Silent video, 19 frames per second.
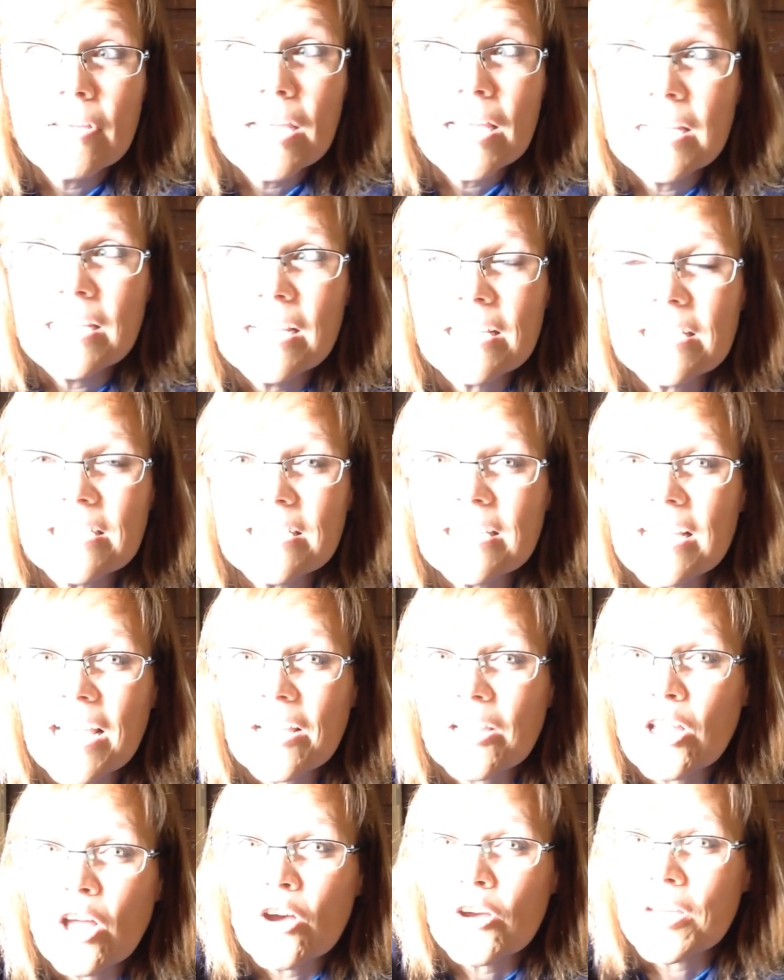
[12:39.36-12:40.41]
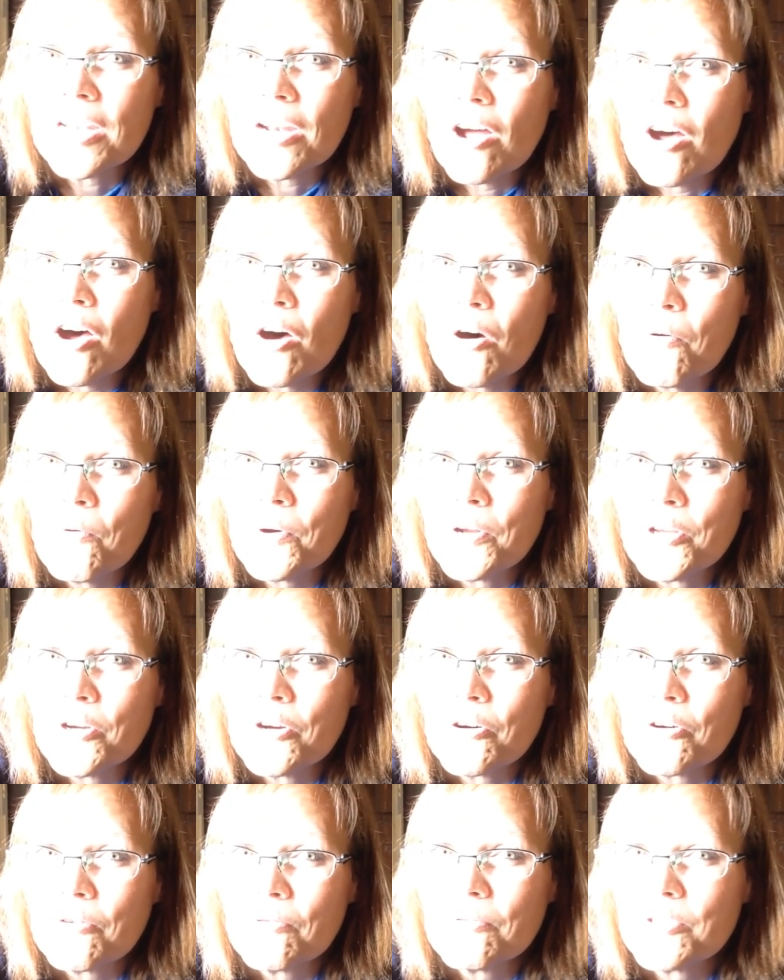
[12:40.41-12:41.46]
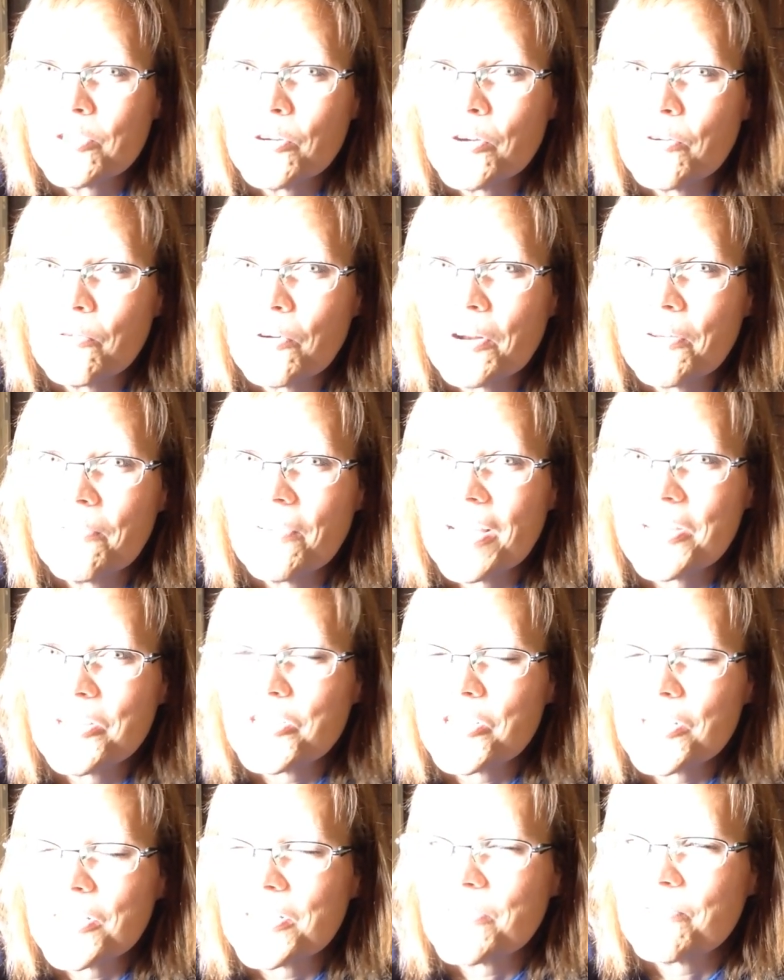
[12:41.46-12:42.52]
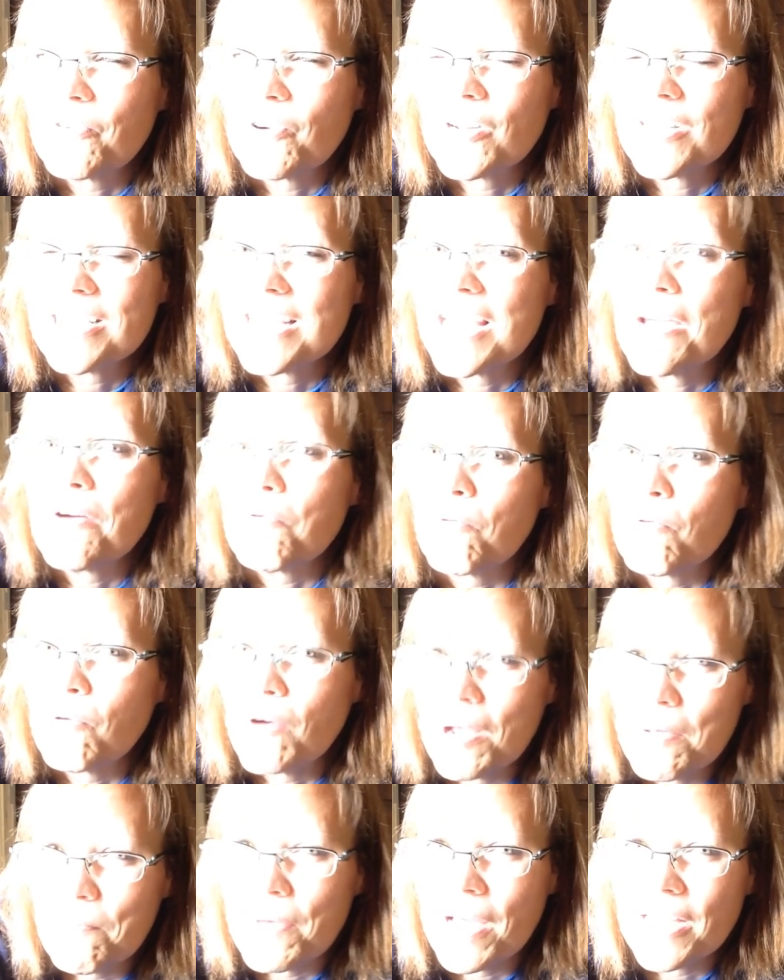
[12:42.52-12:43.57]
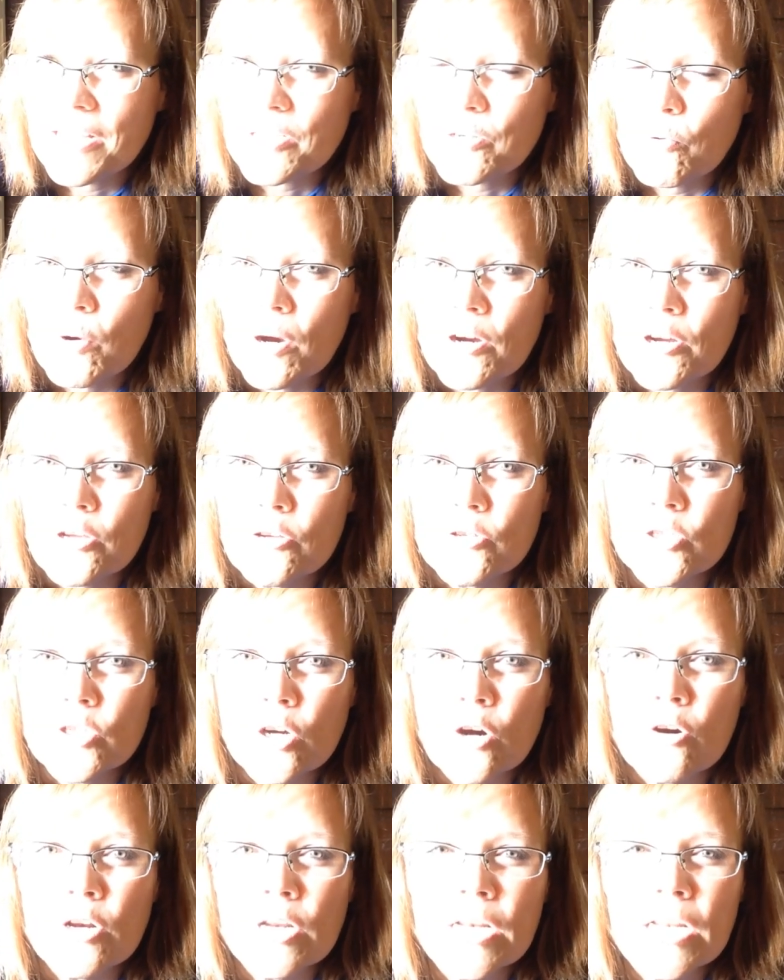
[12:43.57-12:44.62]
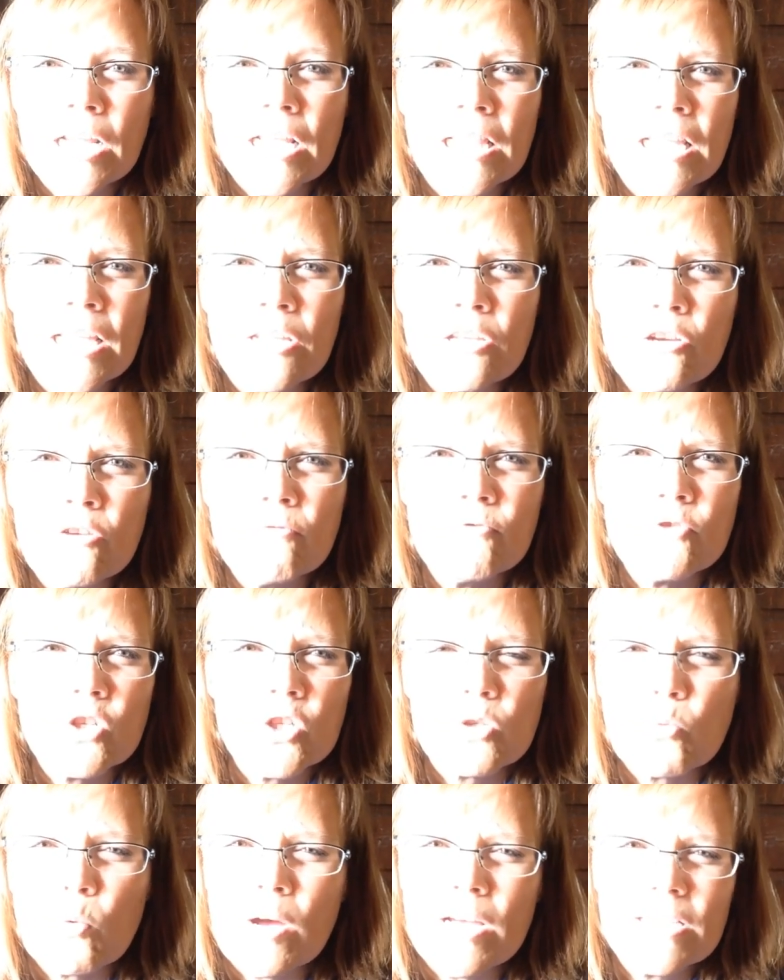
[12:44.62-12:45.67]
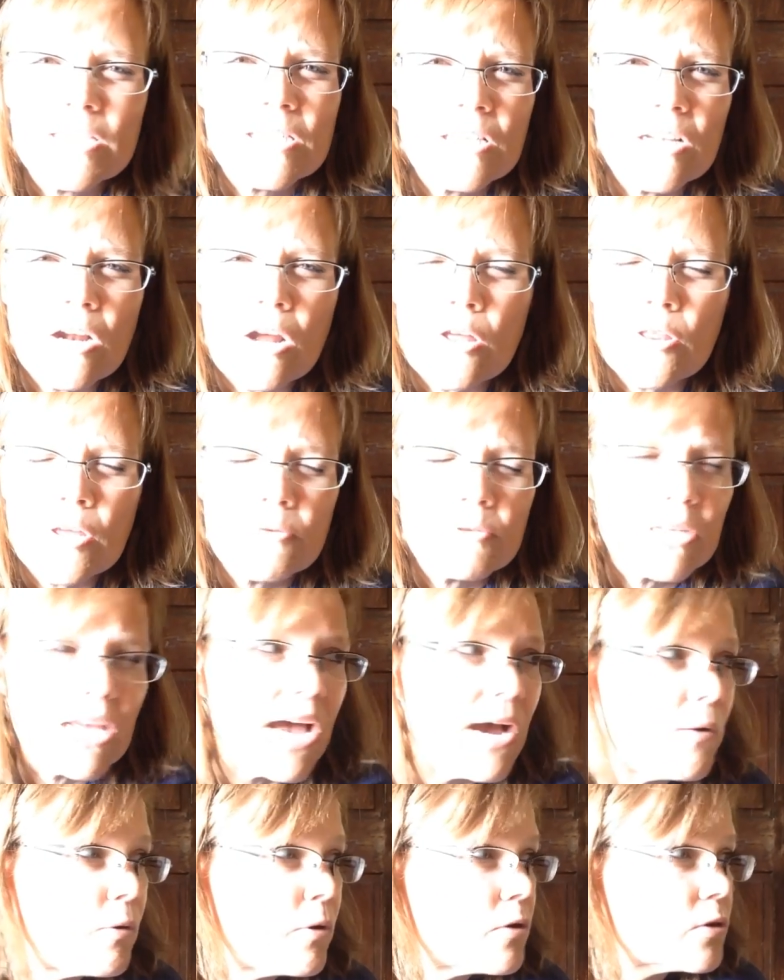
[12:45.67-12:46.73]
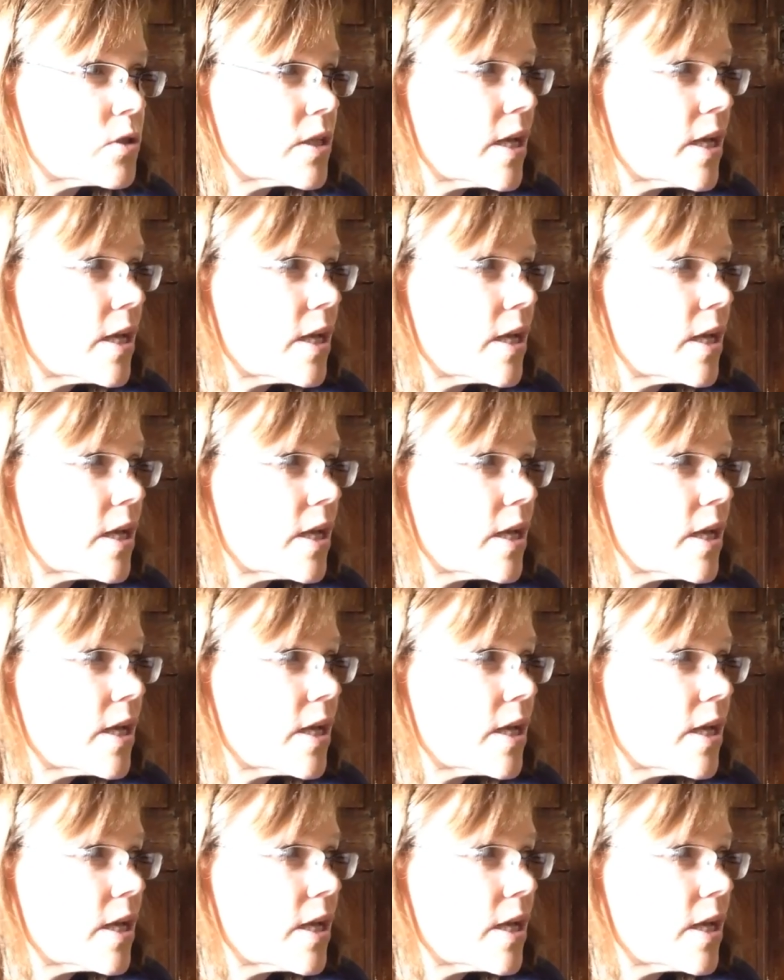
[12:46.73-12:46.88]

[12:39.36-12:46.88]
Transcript: It doesn't take long at all when you're doing renovations for it to get right back to where you started, and then you've just wasted all those hours.